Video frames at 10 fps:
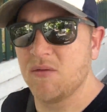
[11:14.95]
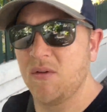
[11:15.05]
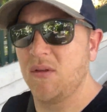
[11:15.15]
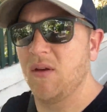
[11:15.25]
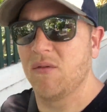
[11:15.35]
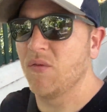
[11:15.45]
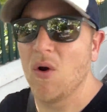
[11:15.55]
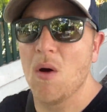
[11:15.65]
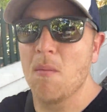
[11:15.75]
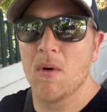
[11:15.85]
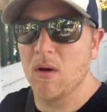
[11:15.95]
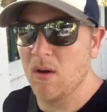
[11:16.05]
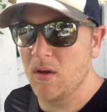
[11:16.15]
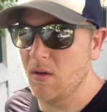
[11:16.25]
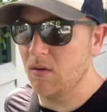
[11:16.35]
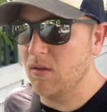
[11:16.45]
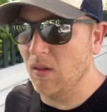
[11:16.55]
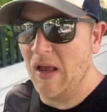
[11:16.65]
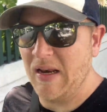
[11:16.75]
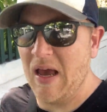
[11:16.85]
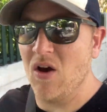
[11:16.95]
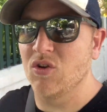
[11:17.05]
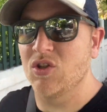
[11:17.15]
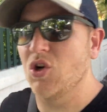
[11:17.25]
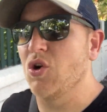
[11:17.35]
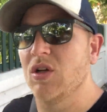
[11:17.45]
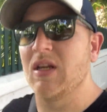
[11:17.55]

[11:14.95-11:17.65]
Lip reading: everything from the lighthouse to Ernest